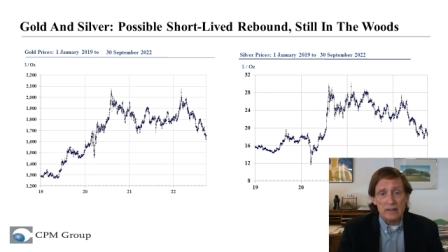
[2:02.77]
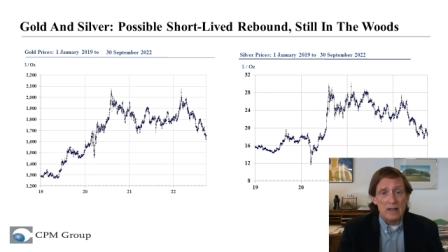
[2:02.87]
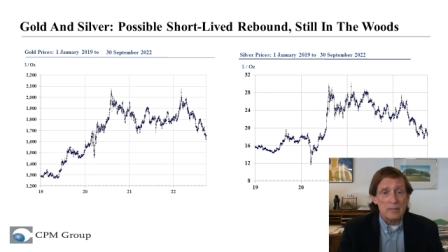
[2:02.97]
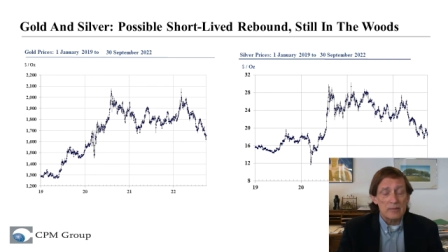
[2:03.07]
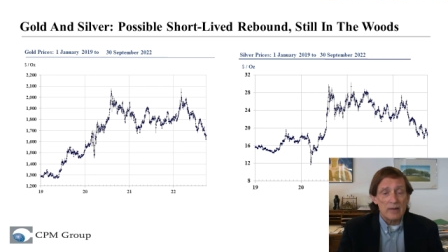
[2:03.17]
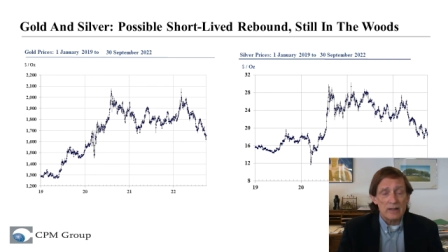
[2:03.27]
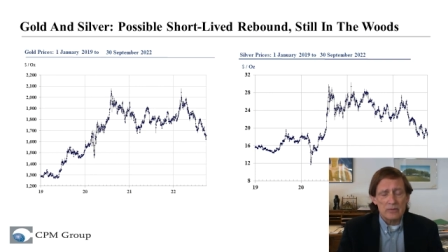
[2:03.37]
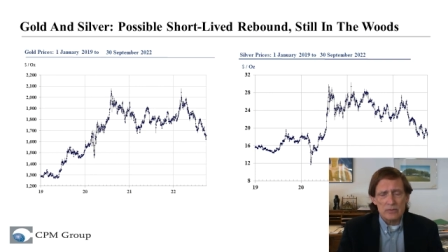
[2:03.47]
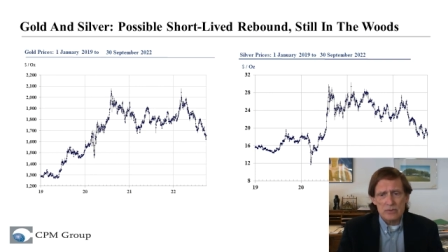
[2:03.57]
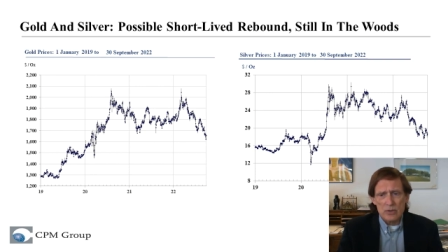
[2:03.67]
economic
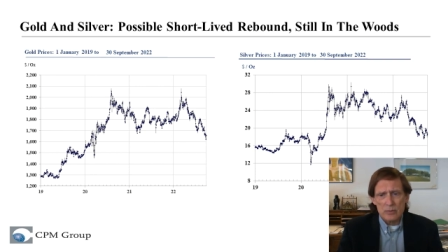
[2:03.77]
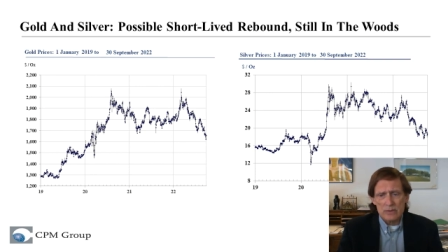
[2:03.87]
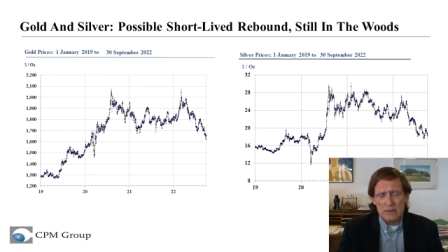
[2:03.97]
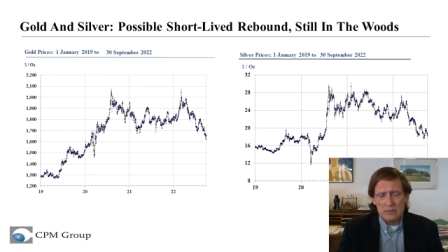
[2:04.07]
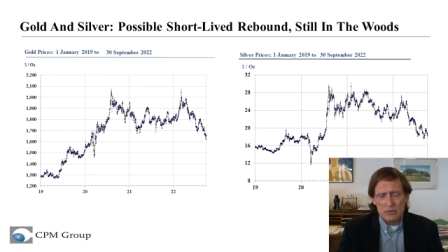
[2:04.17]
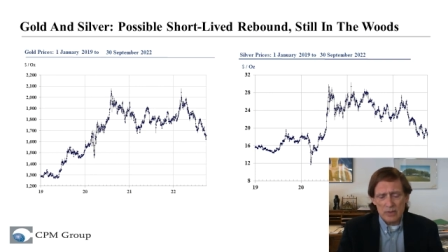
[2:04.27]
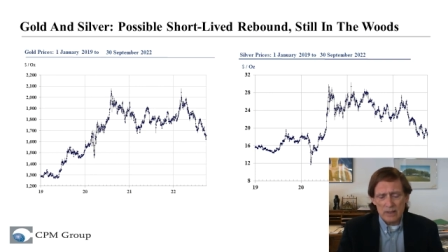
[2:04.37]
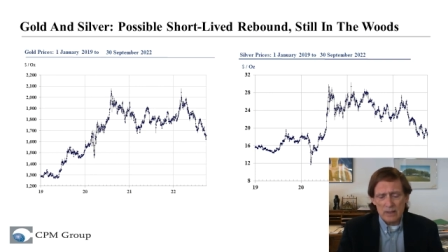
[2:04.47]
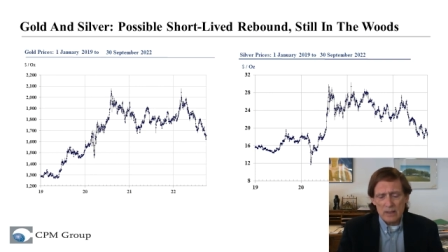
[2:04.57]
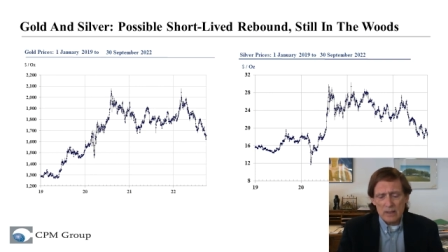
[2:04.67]
factors showing some strength,